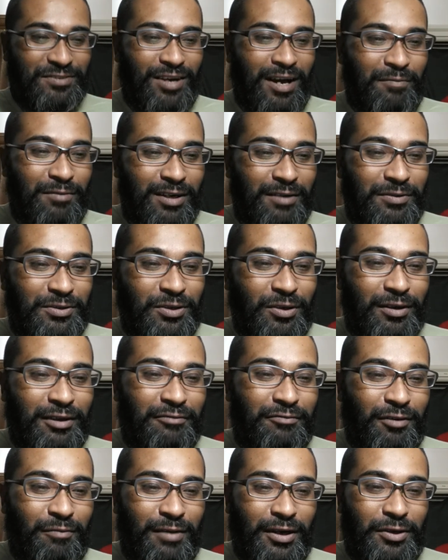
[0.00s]
so i'm going to be
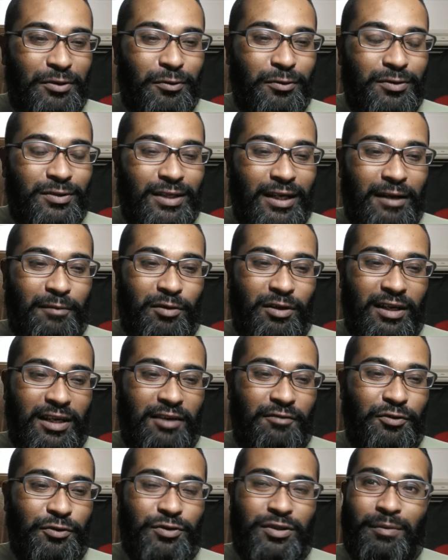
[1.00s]
talking from my notes and i'm going
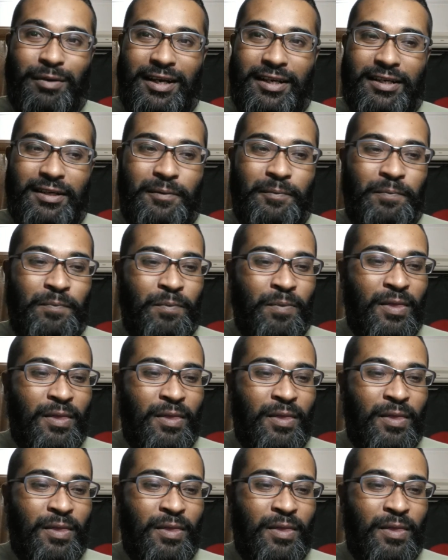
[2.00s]
to give you some idea